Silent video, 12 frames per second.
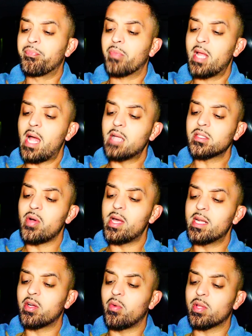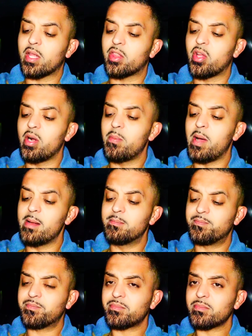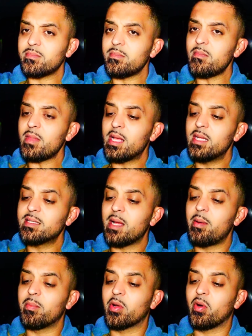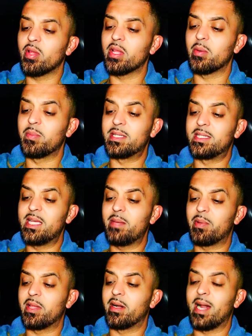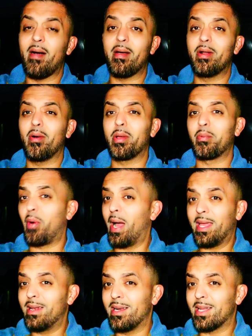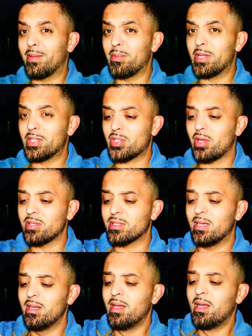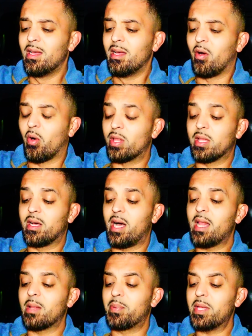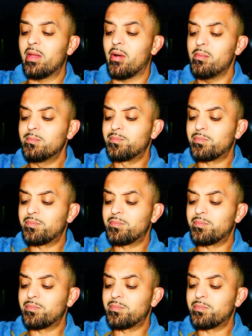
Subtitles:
Now let's go ahead and go with the third bite. This time I'm gonna go a little bit deep in there. Now I know why he didn't give me the salsa or the jalapeno.